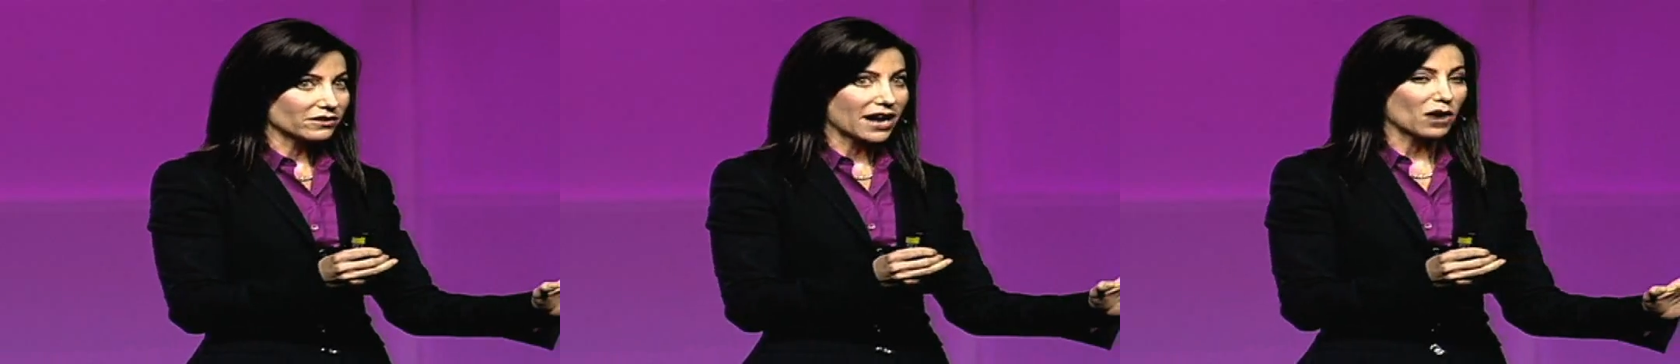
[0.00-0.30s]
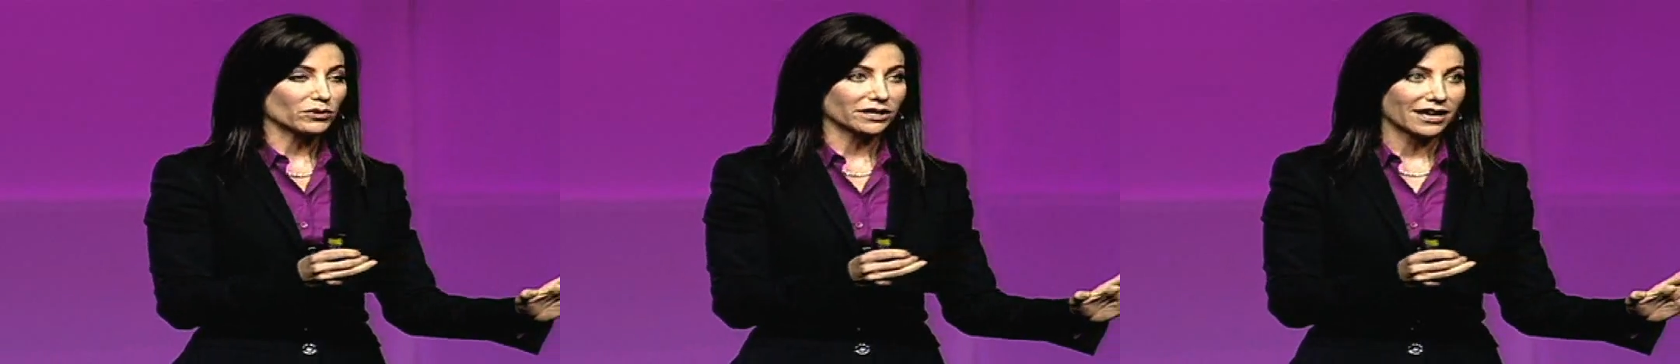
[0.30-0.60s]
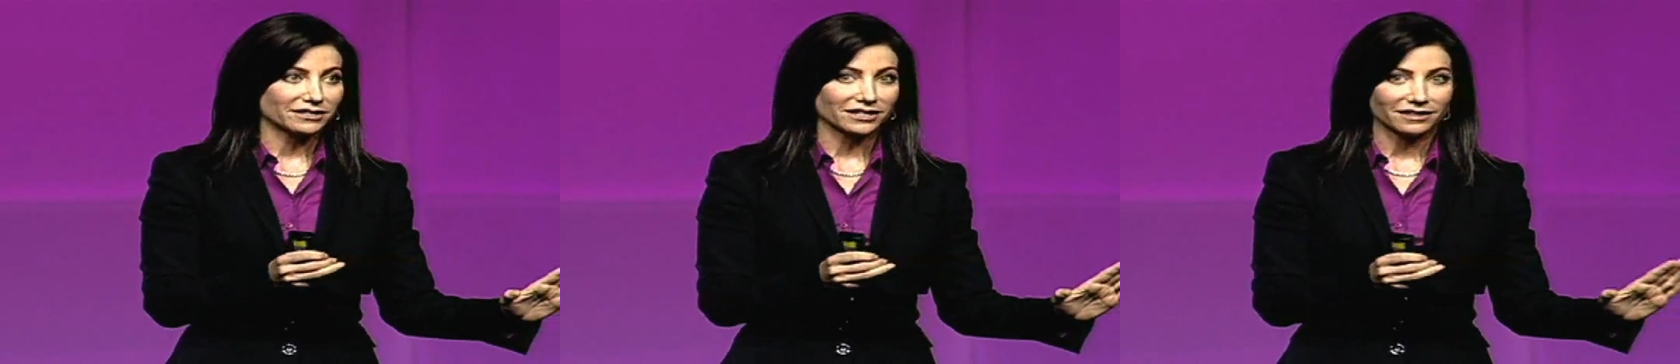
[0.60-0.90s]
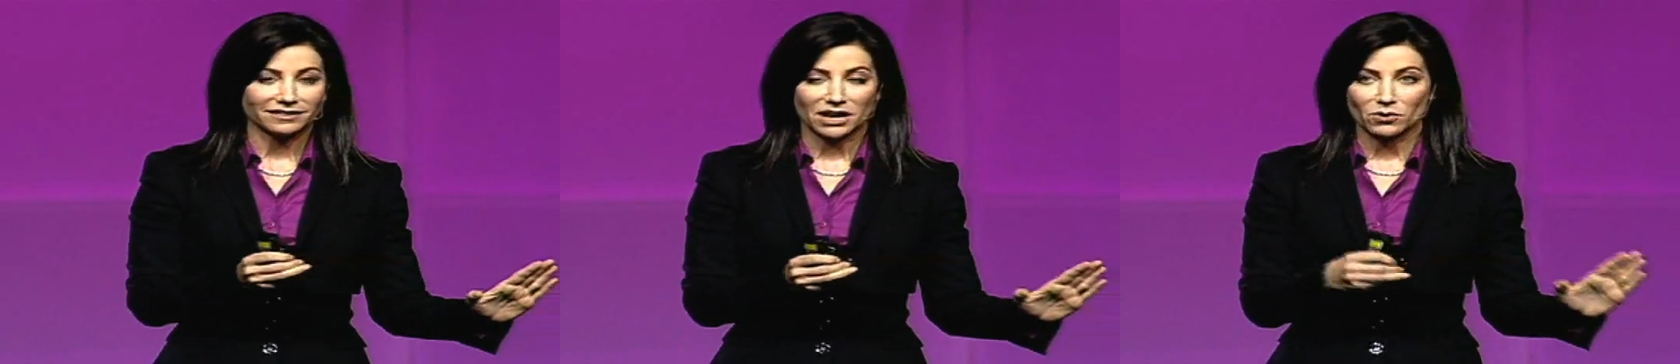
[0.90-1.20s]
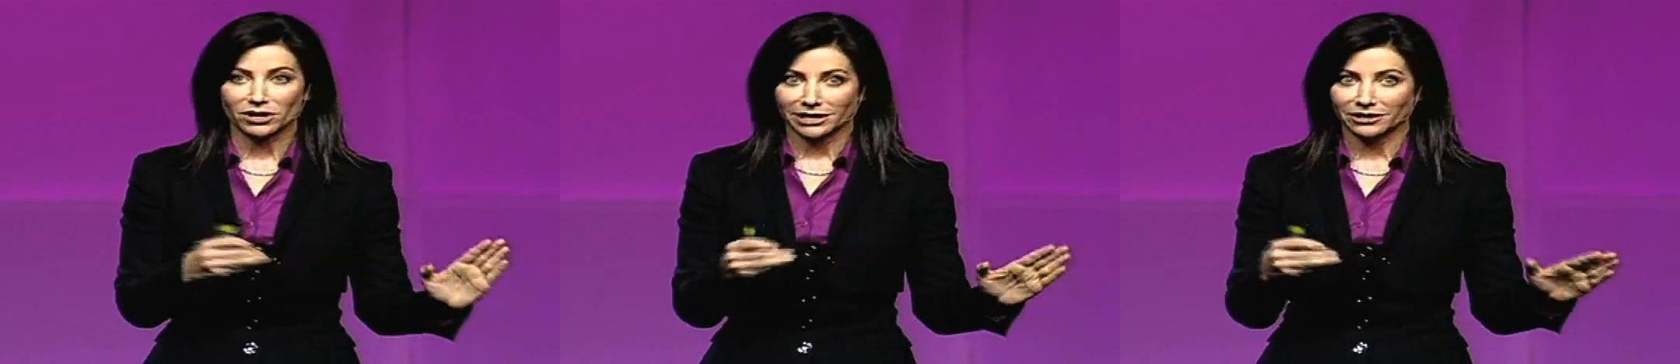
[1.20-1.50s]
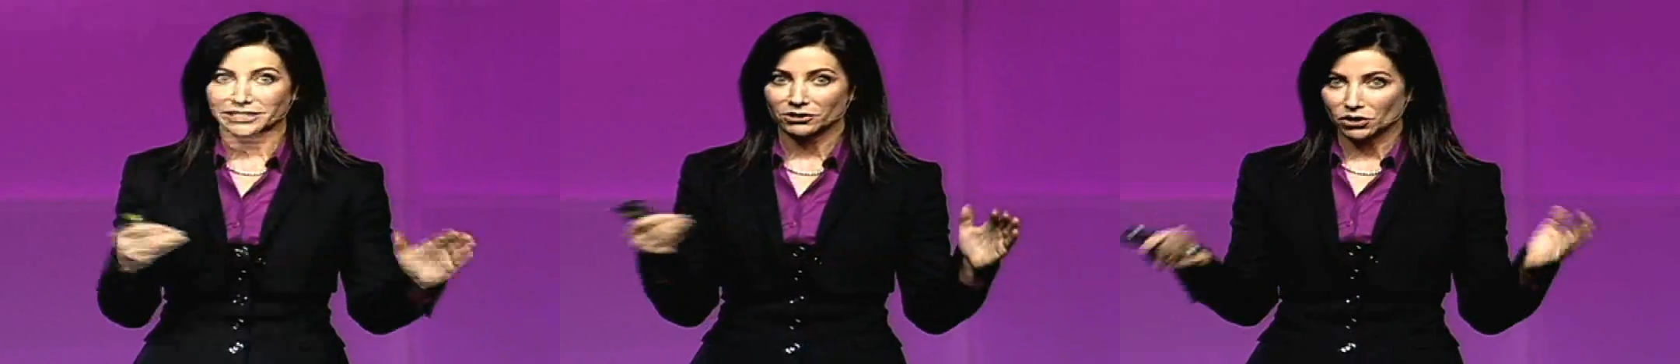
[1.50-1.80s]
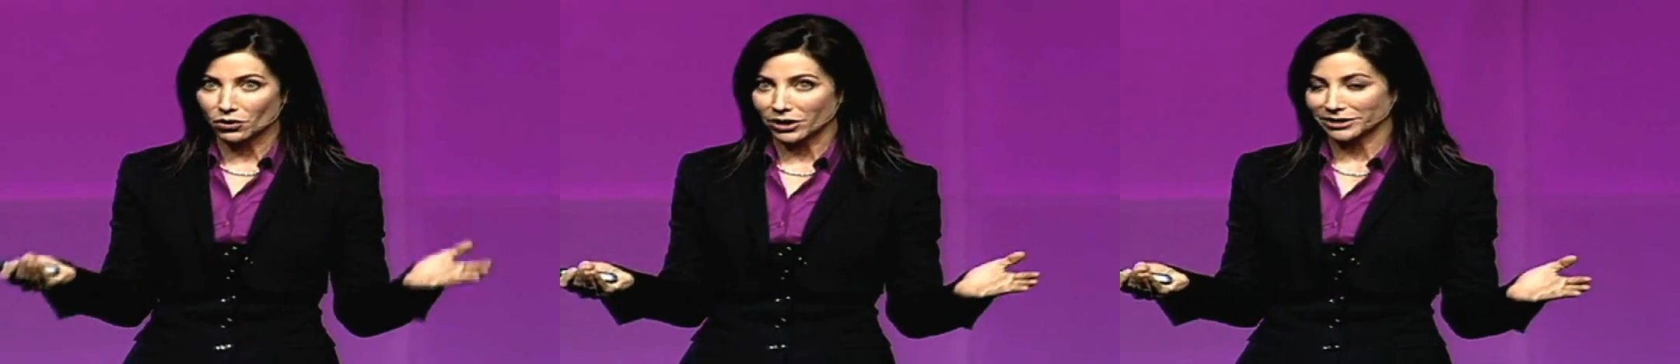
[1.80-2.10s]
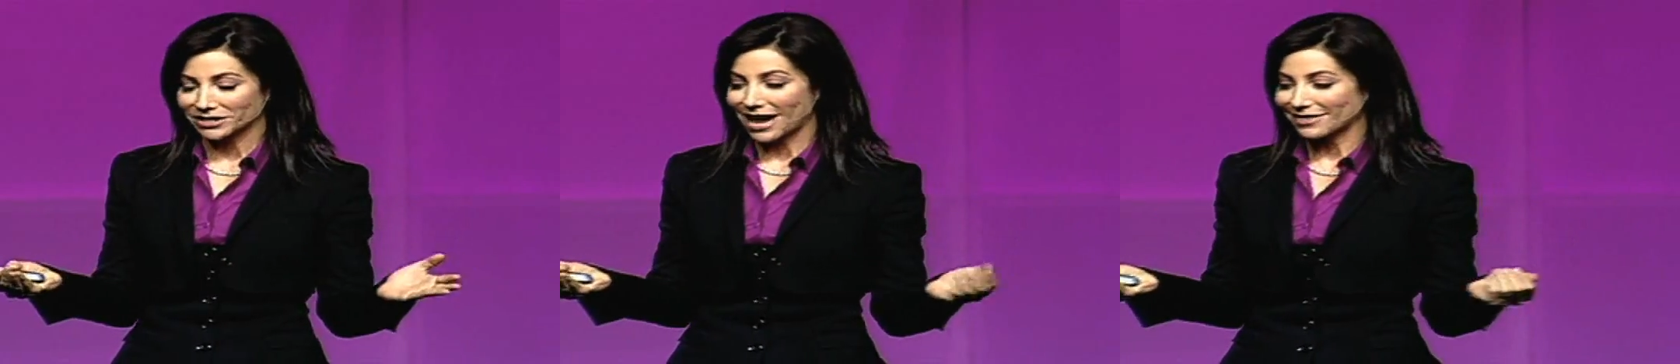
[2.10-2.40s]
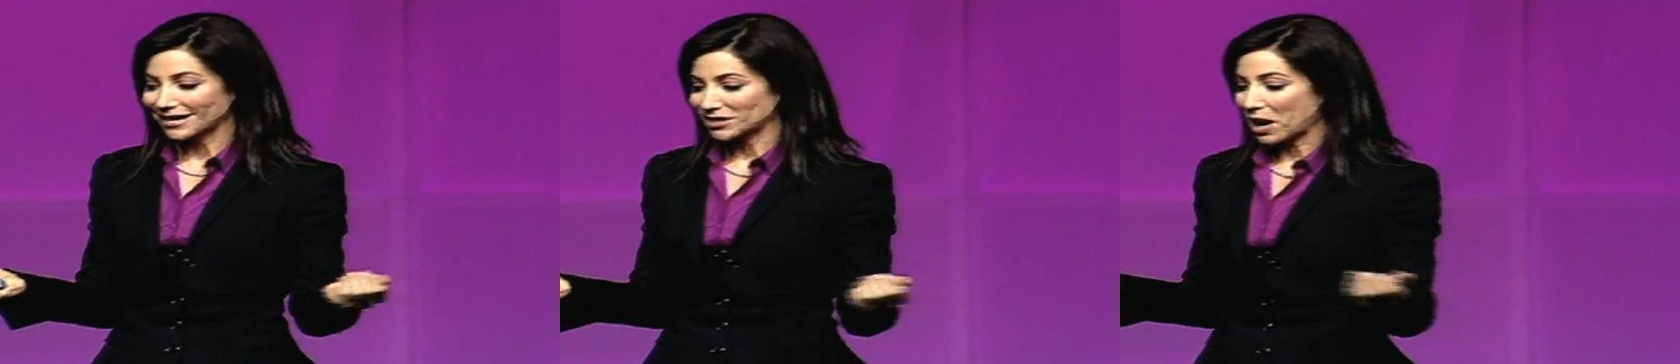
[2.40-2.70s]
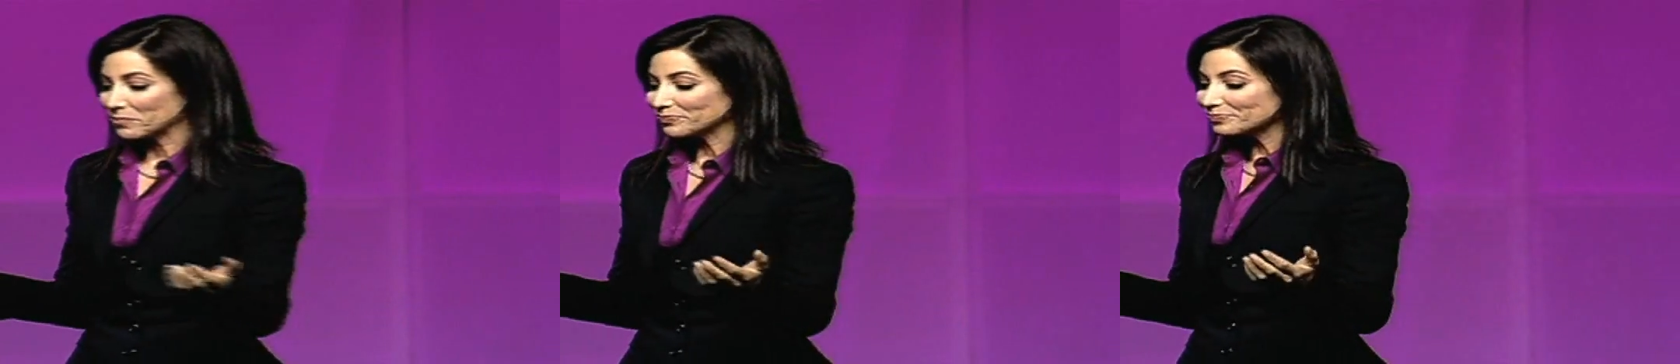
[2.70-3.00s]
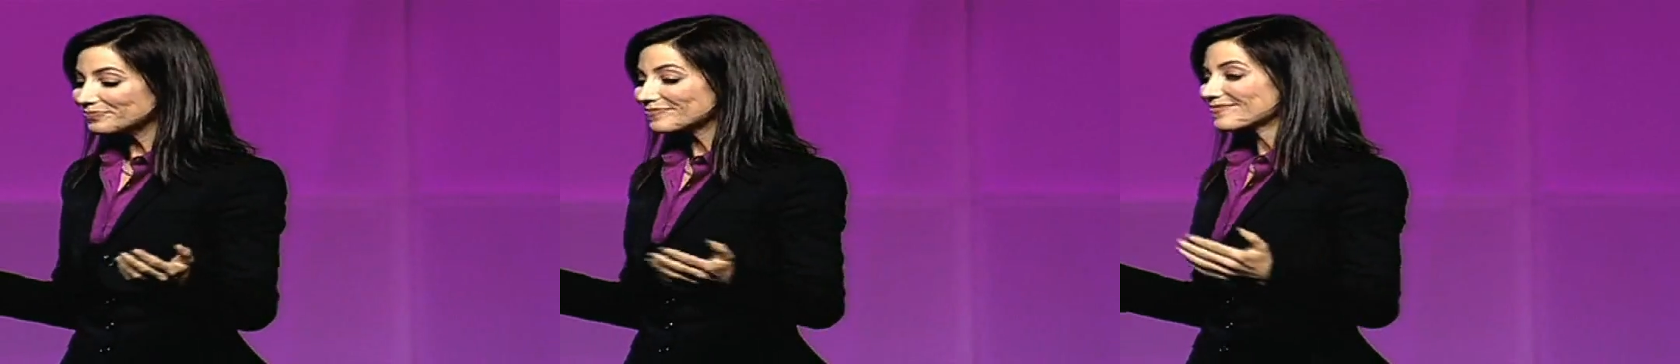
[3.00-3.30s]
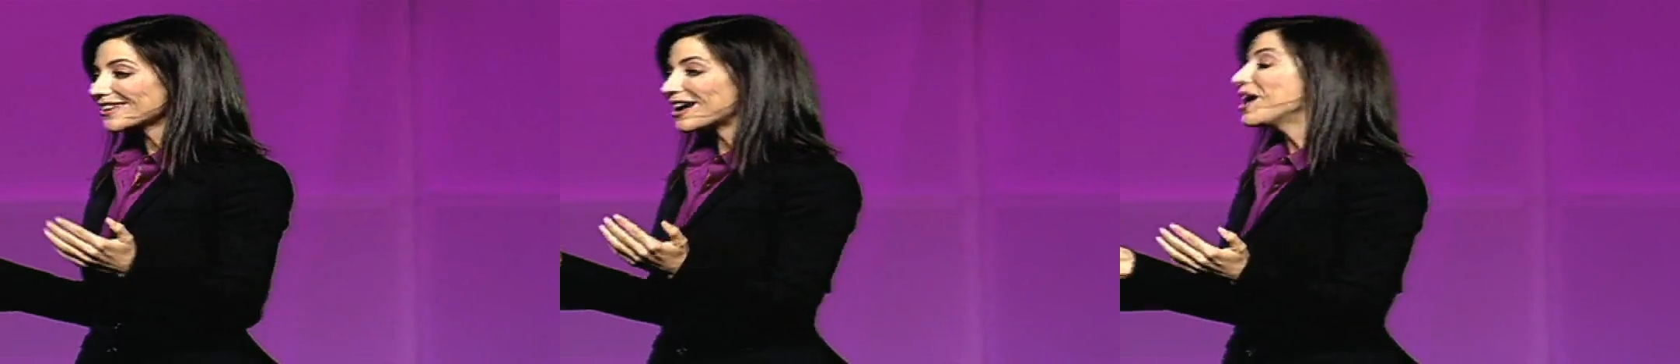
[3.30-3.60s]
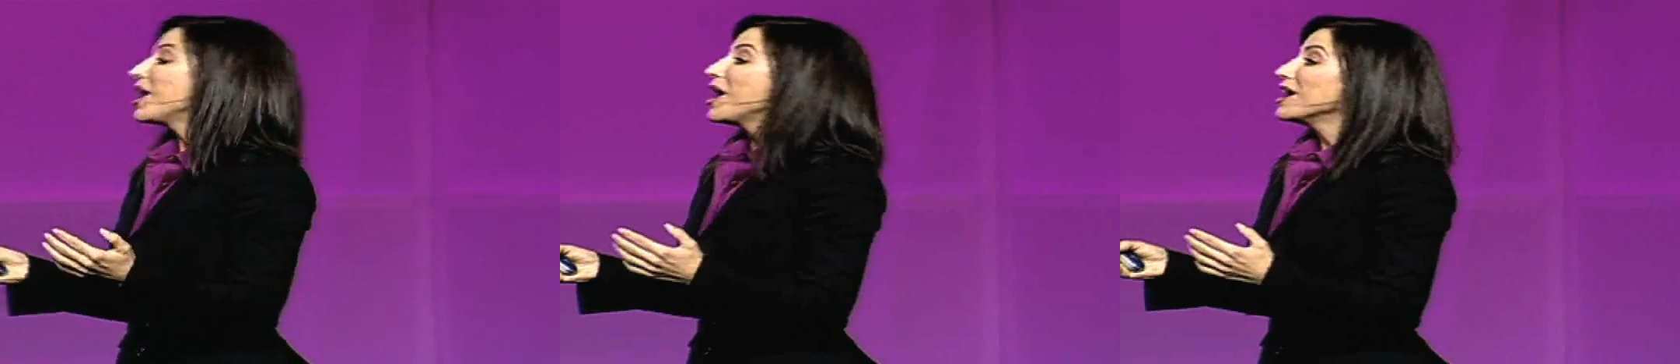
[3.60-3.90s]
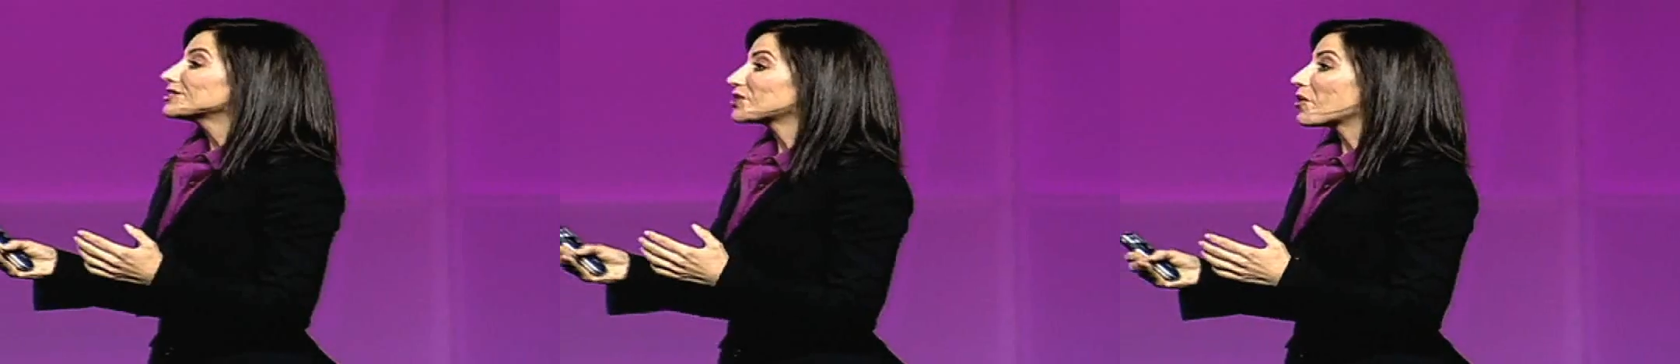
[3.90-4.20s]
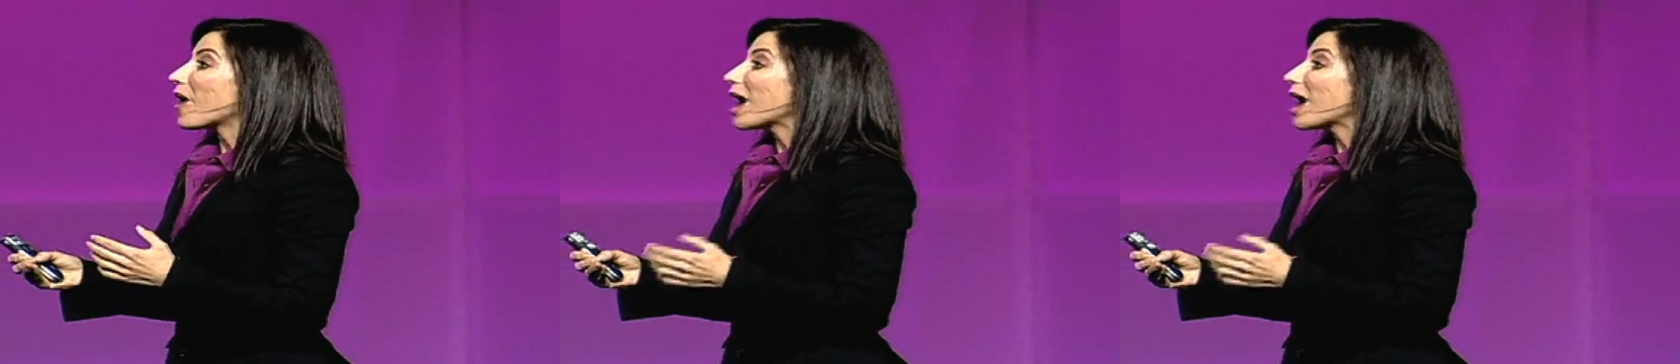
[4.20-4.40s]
not realizing that they were killing tourists at that time. So